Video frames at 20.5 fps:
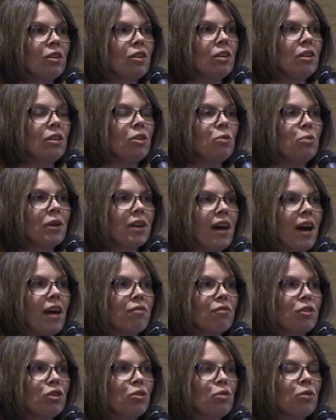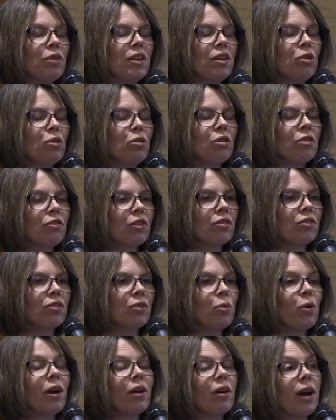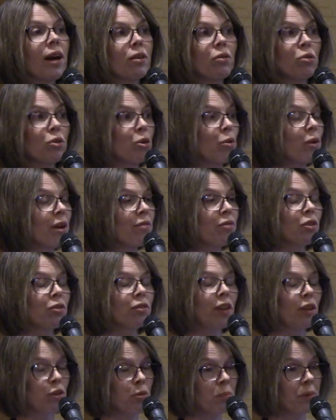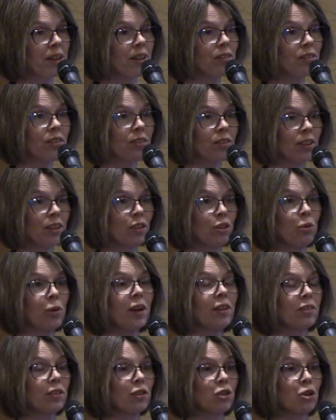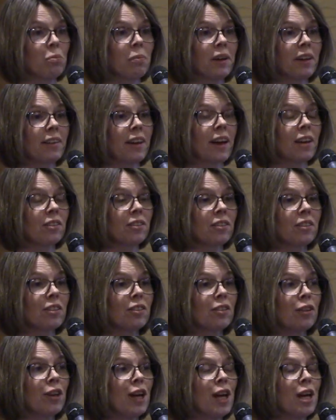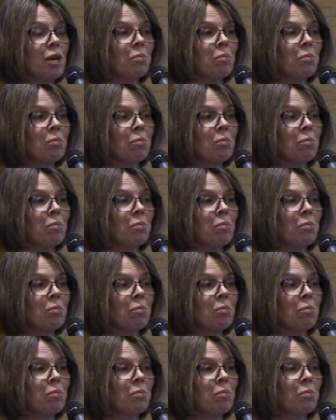You would have to, the university, well, I don't know if there's other places that do isotopic analysis,